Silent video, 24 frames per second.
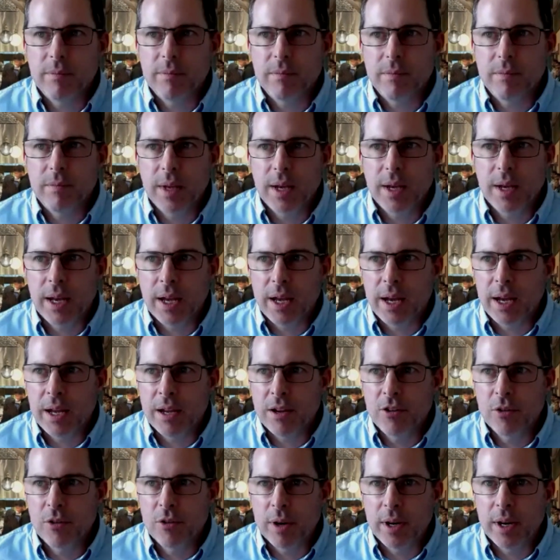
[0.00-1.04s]
Yeah, I
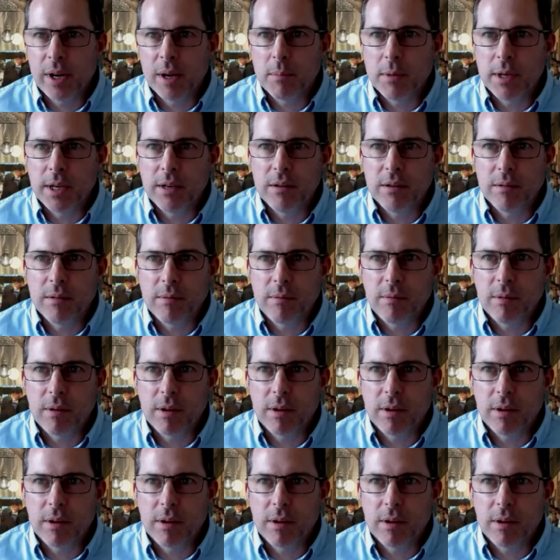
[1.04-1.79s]
agree. I mean,